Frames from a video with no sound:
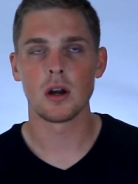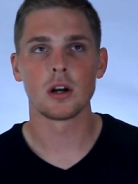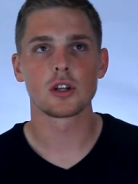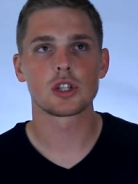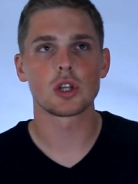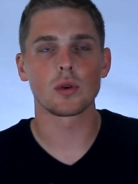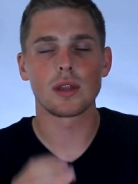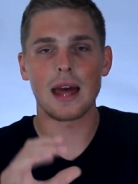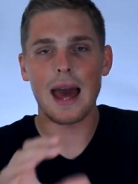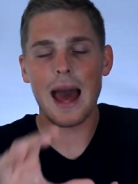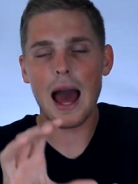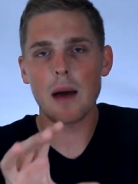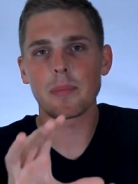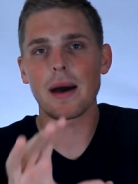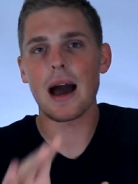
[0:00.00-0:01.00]
So the
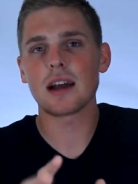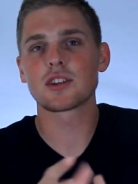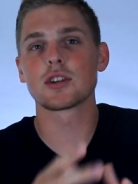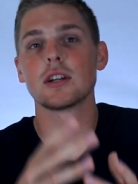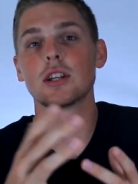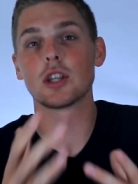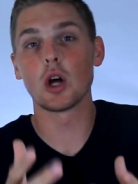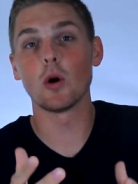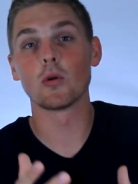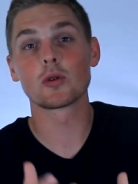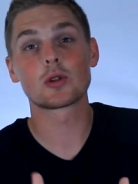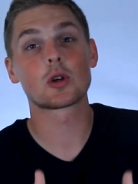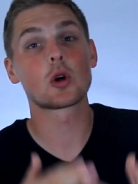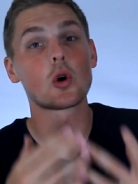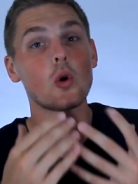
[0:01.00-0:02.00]
app actually
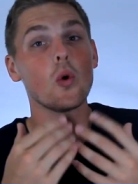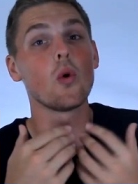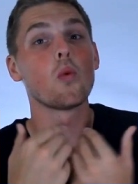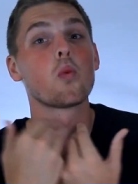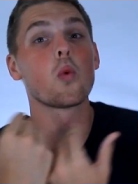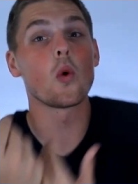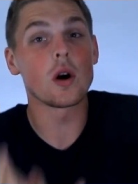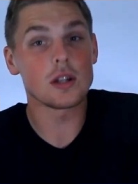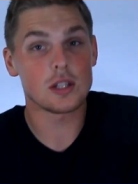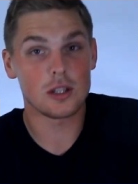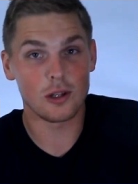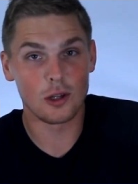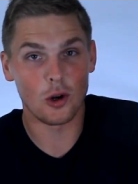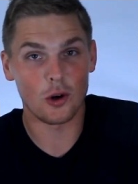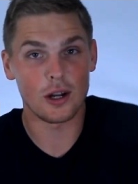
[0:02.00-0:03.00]
knows who wants
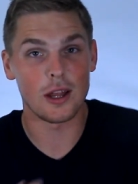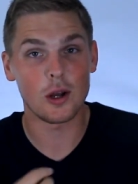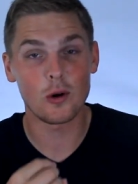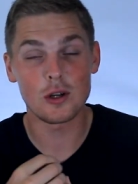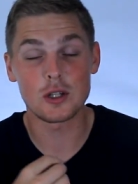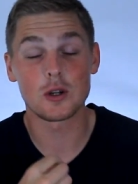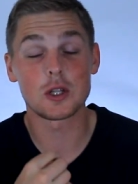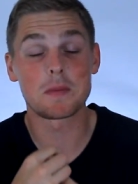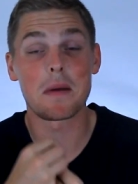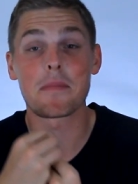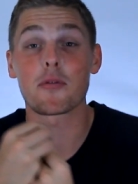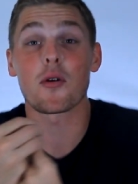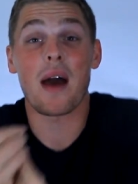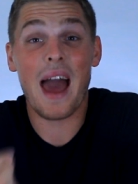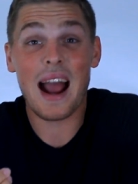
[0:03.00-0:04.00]
to learn and who's going to be
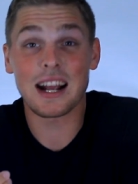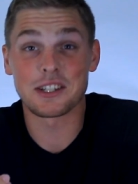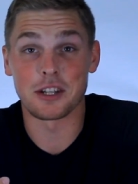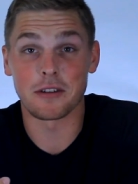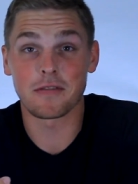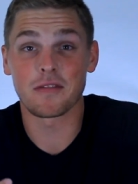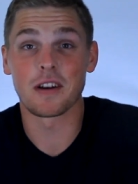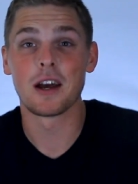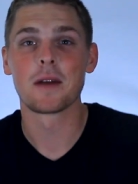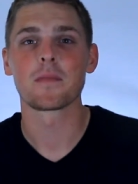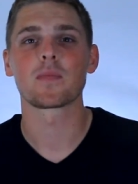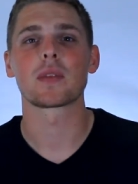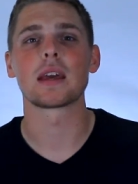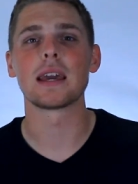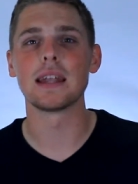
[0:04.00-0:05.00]
proactive
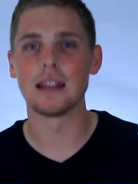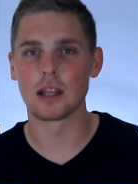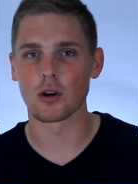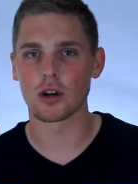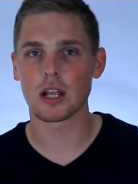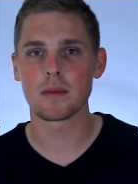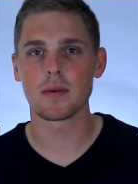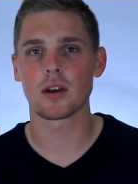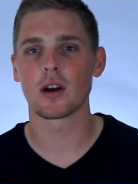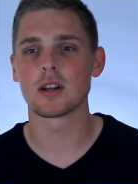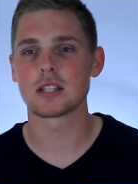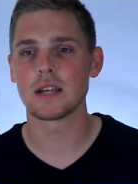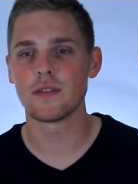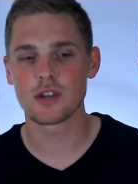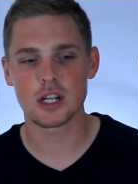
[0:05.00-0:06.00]
in learning,
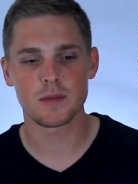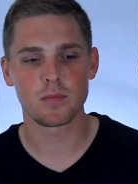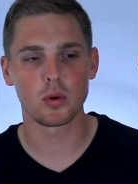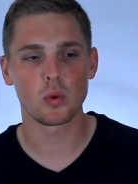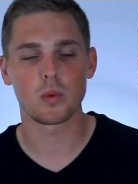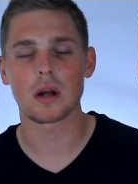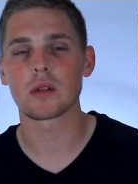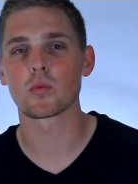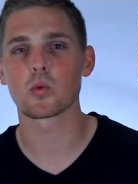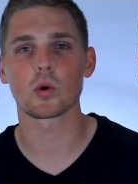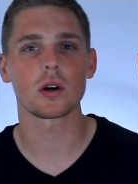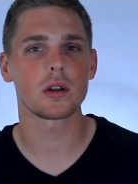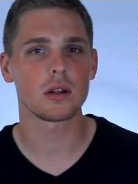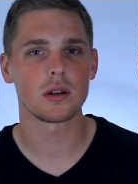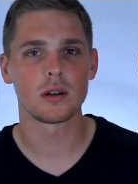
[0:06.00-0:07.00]
because if you just put one
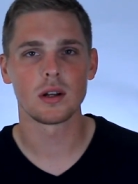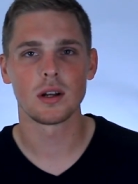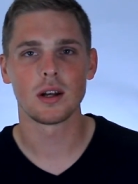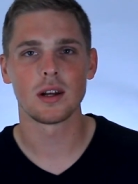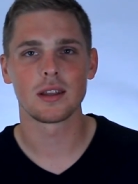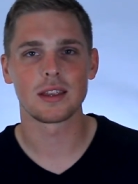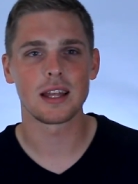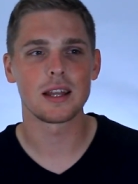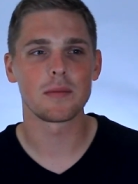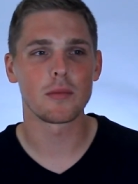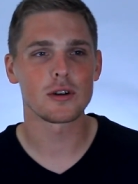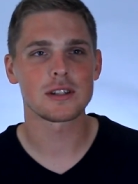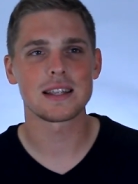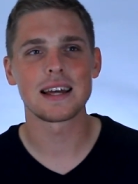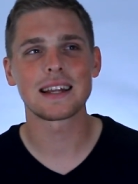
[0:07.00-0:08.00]
word, then
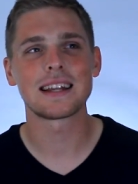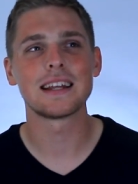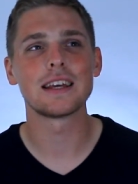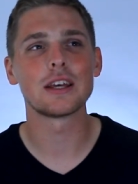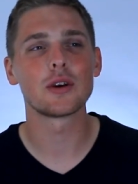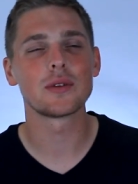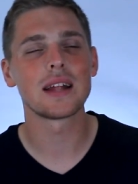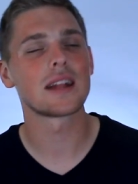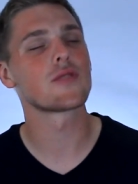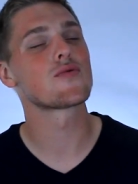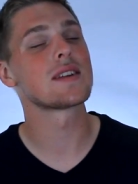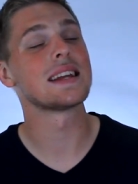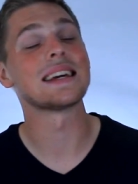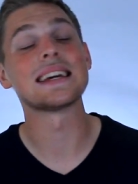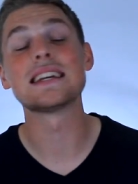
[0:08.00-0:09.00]
most likely you're not
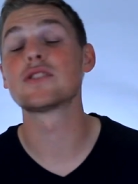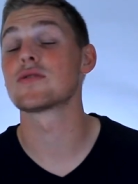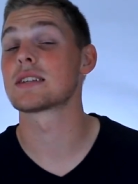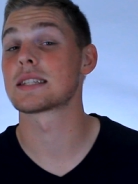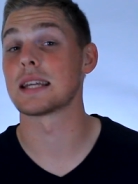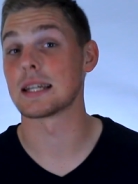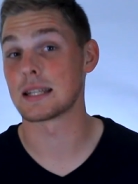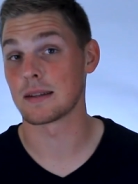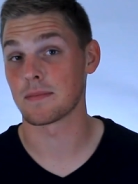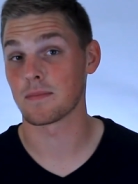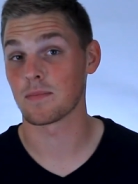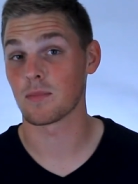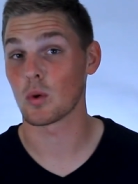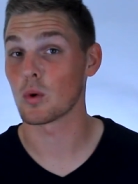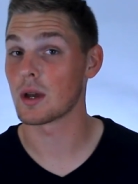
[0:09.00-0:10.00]
really interested,
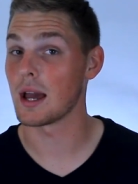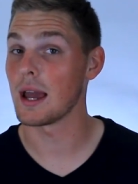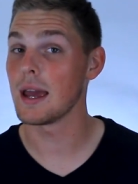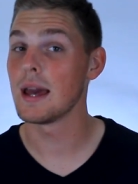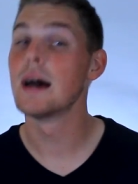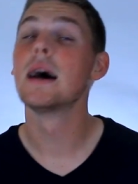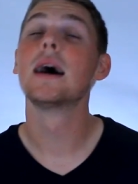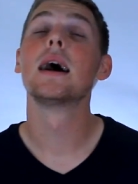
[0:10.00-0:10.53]
okay?